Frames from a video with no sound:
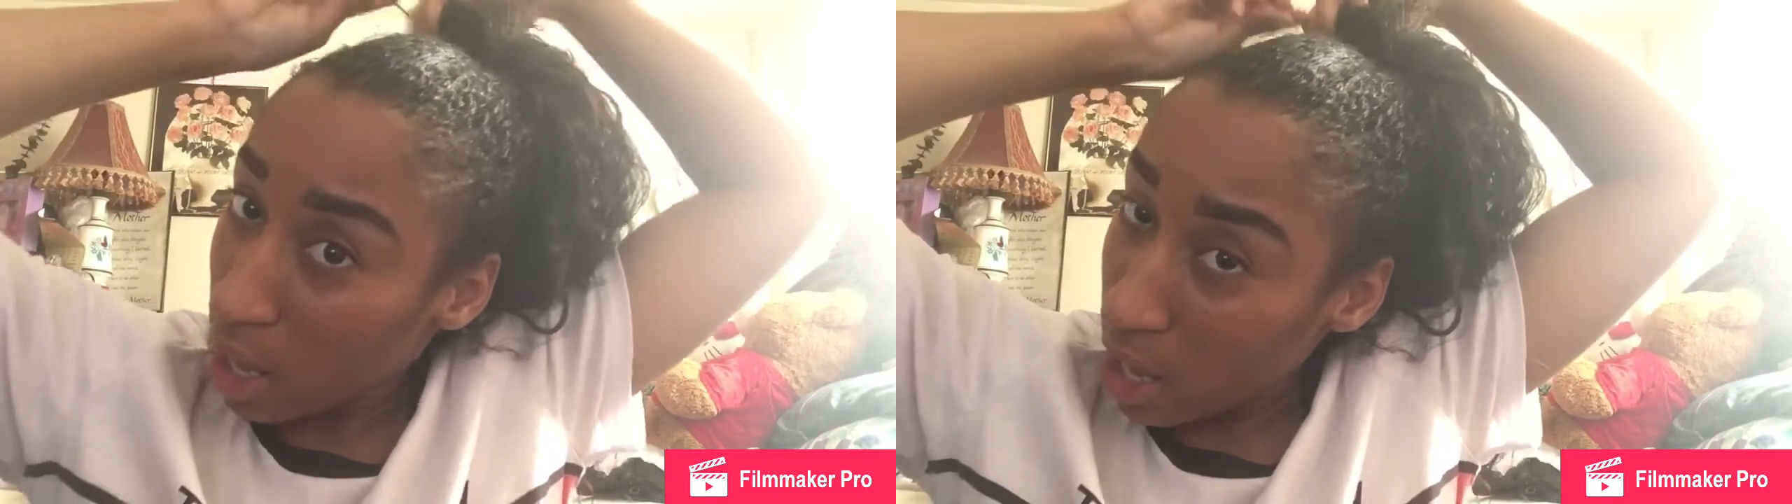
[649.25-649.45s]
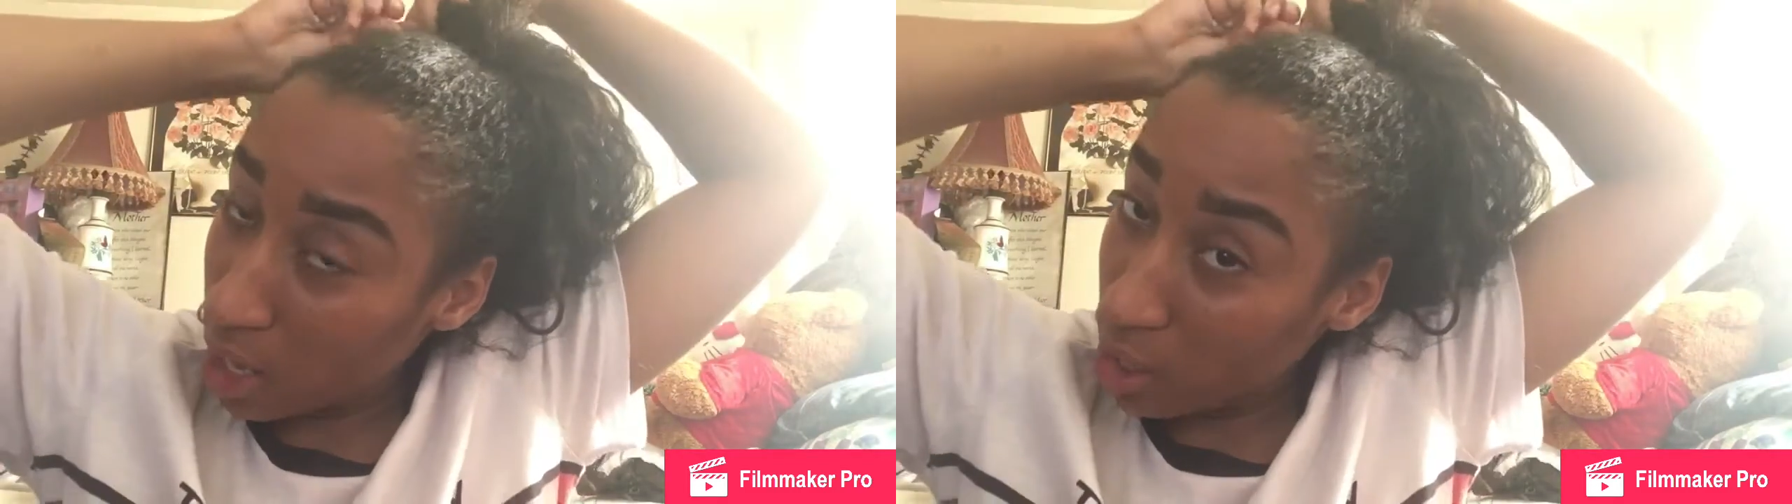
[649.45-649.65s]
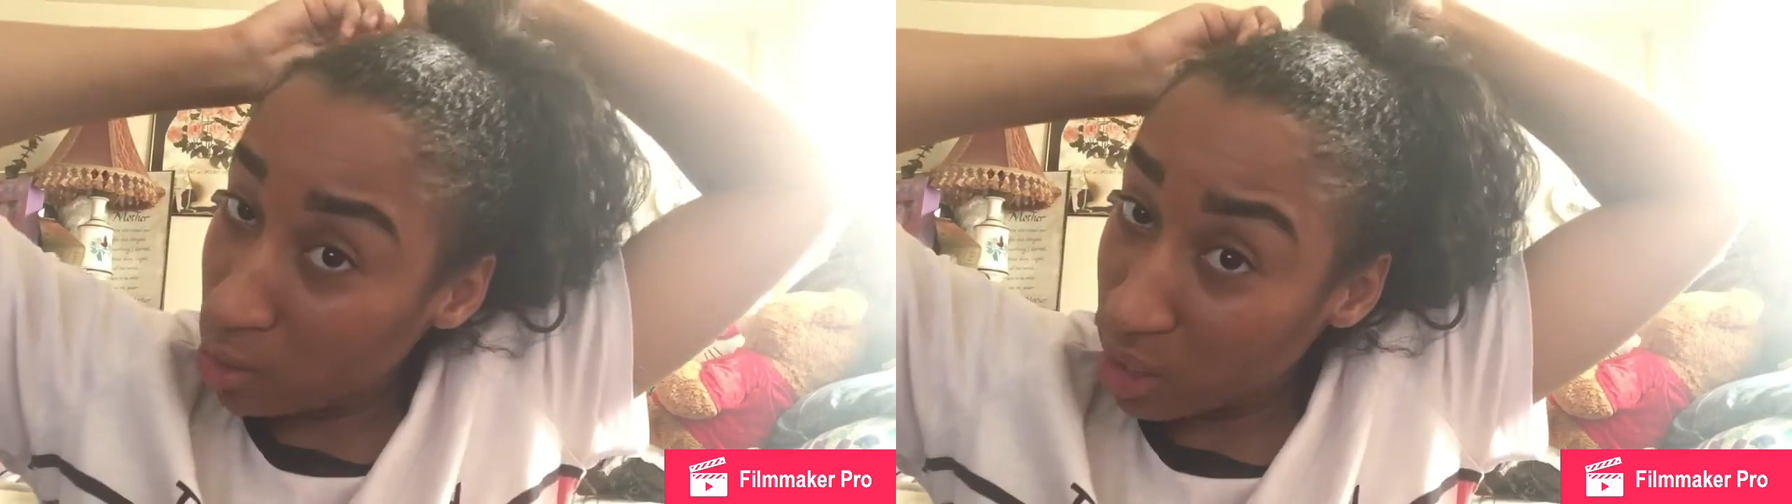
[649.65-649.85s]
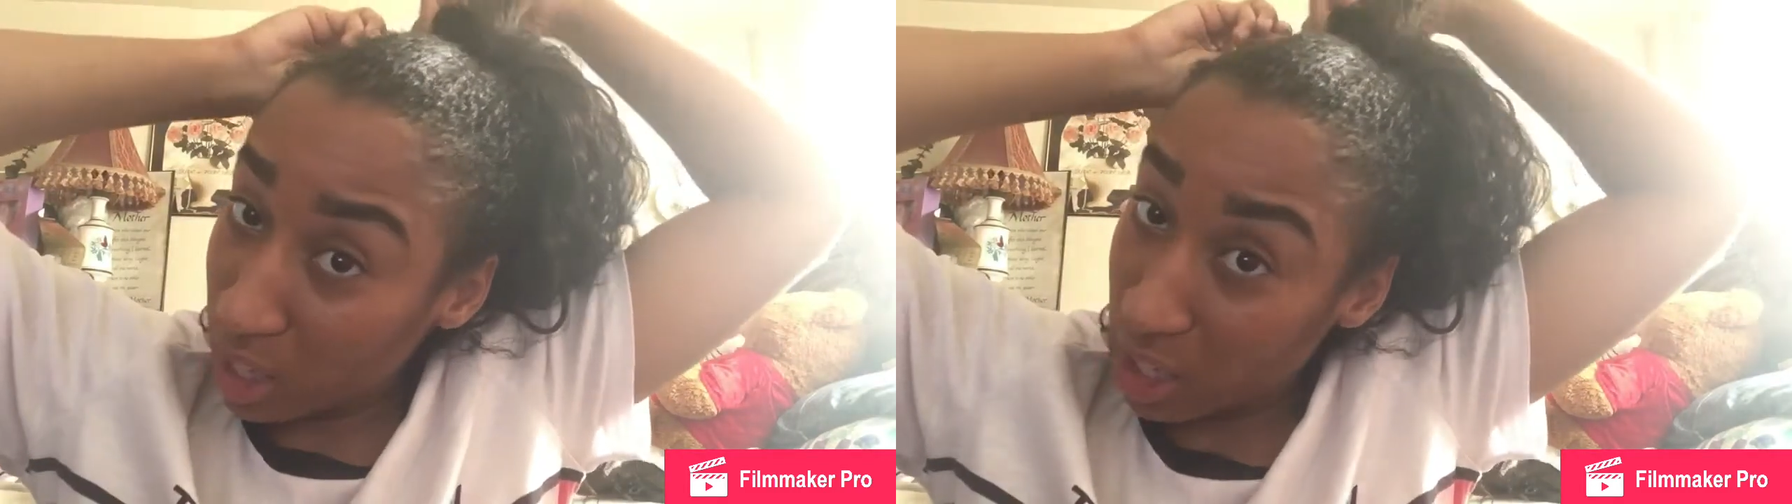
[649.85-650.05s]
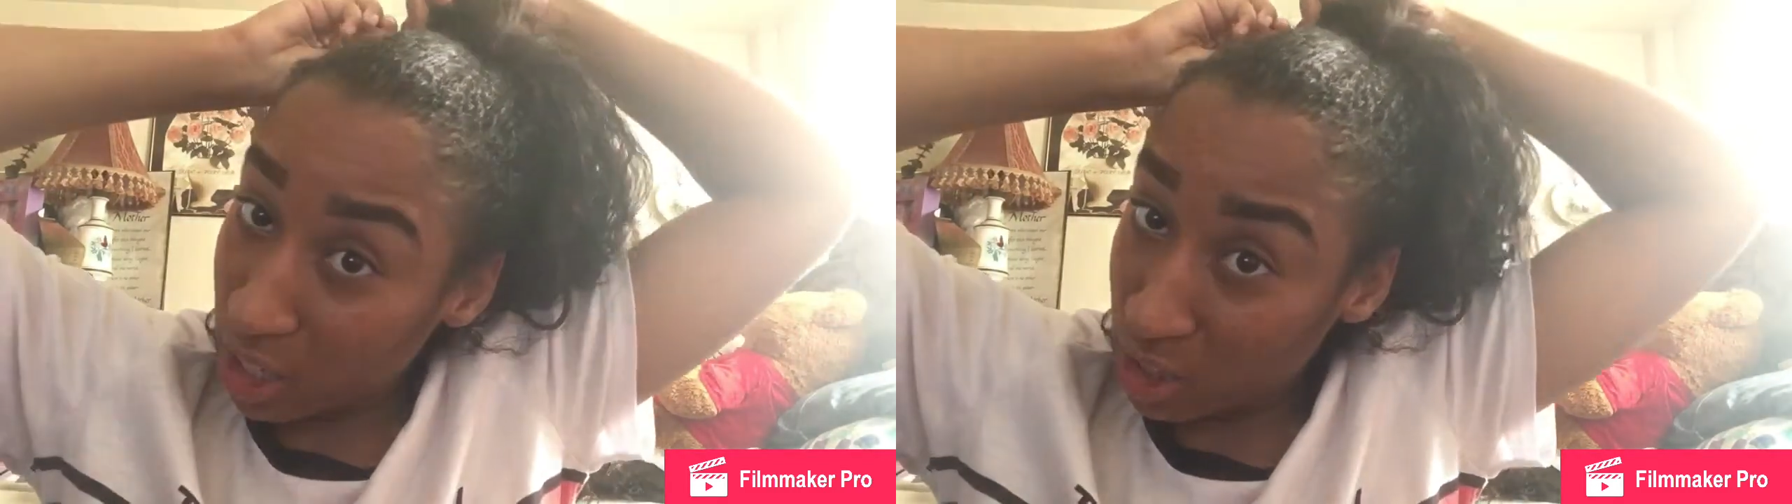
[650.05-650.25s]
And I know the
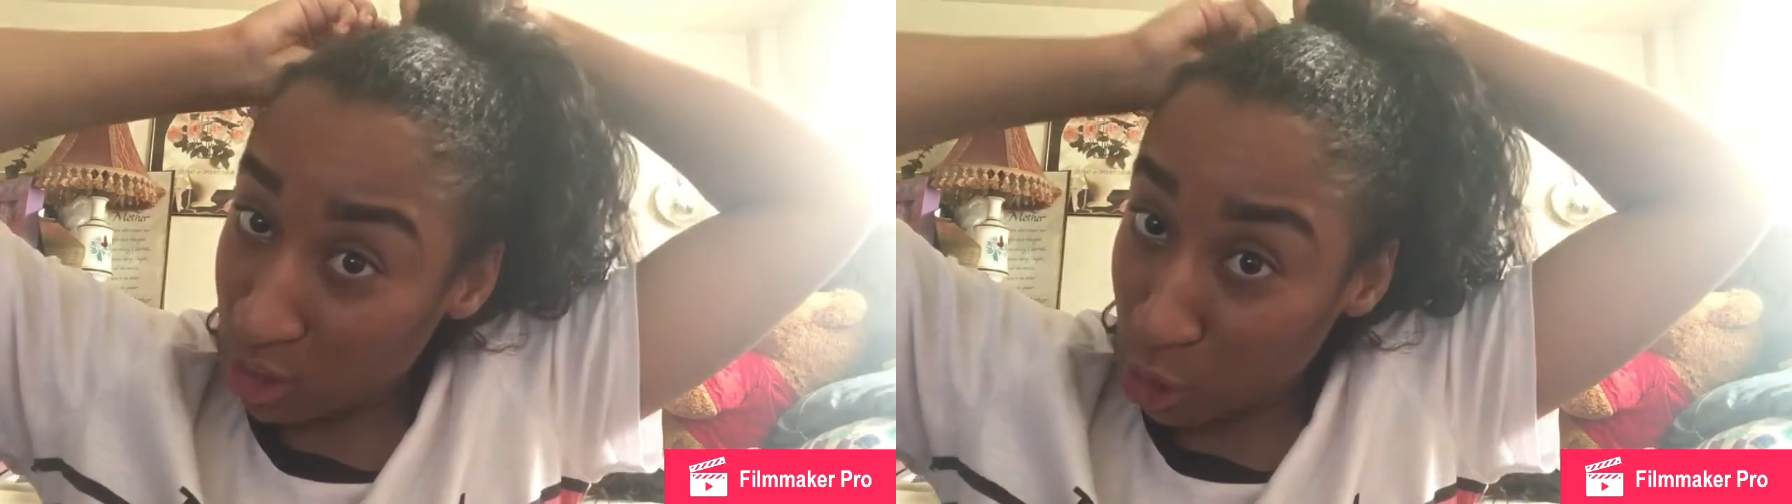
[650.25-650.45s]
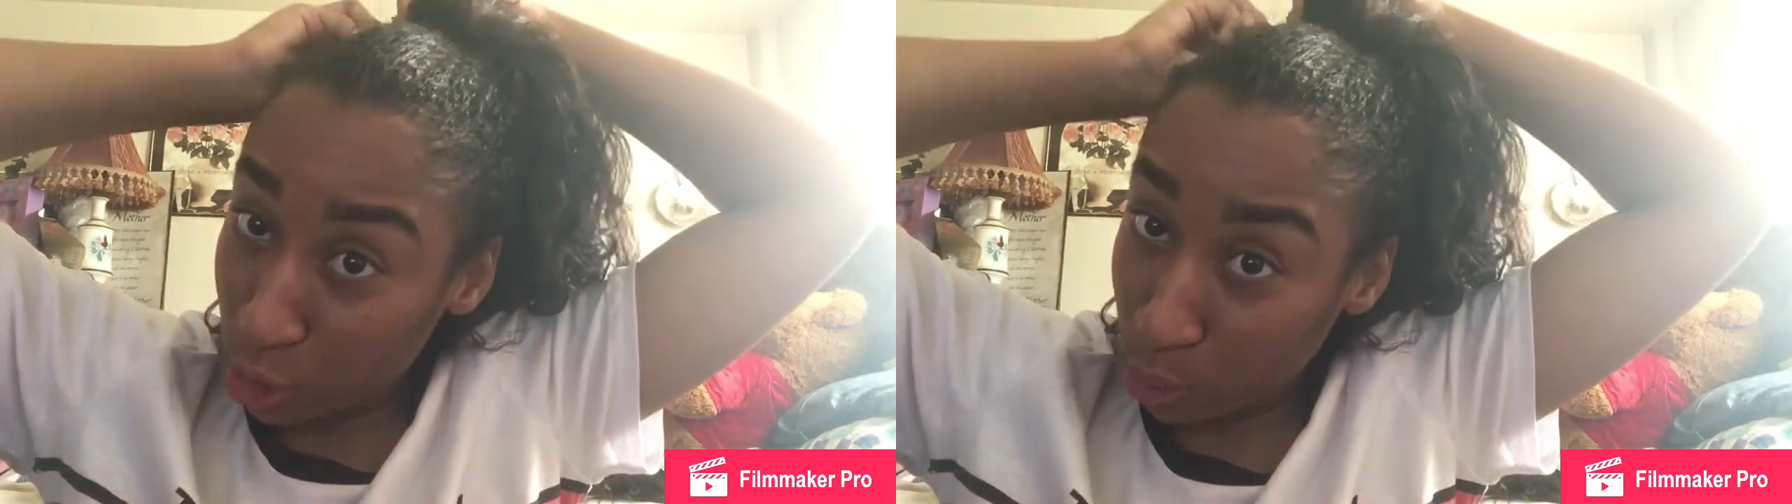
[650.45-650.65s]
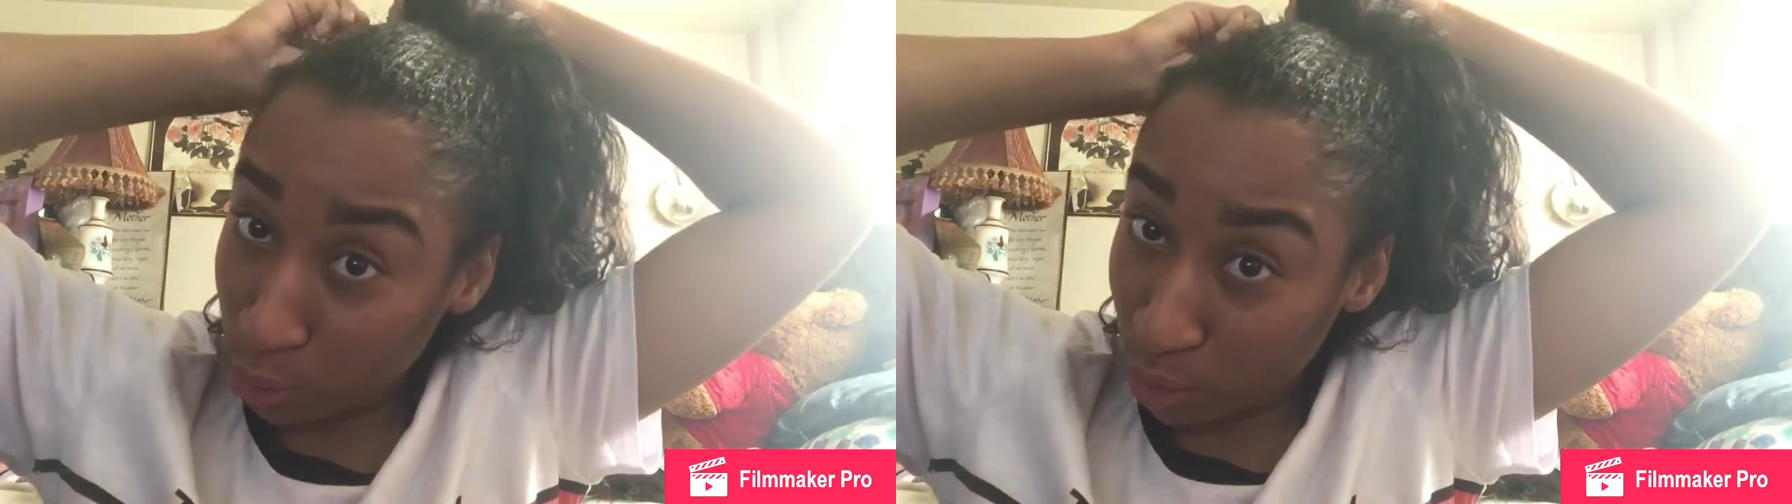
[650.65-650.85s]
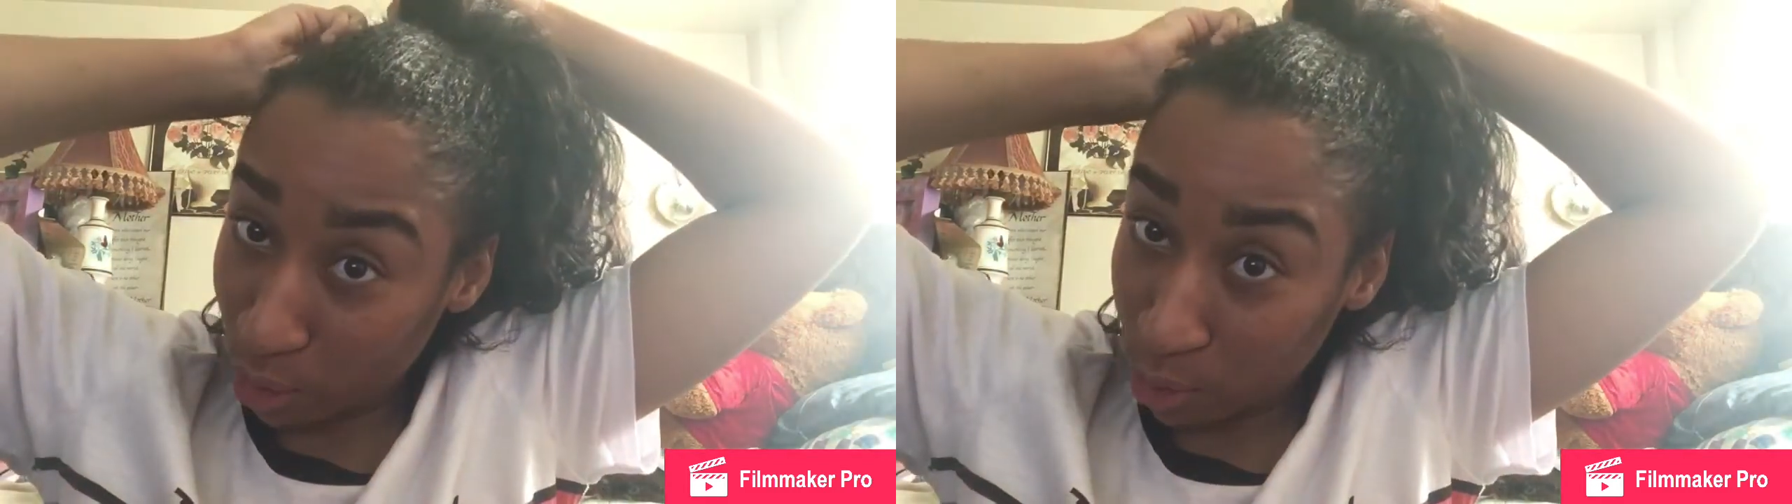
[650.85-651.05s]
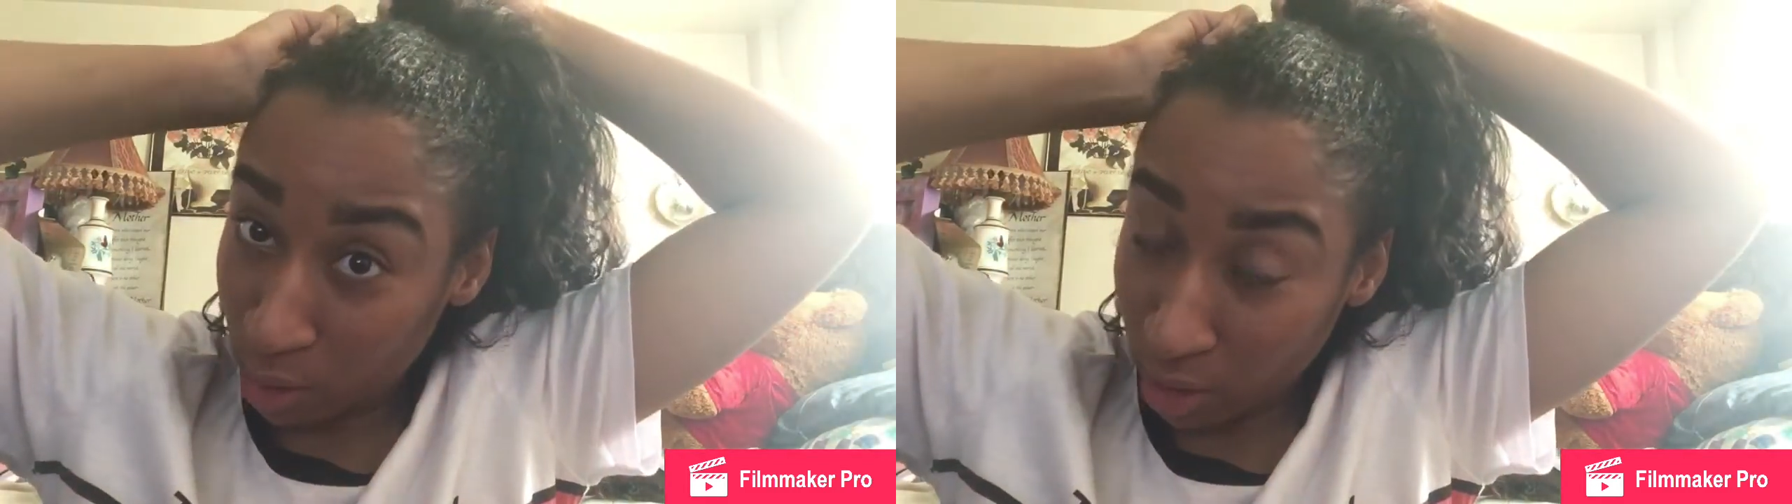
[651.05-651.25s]
hair looks brown on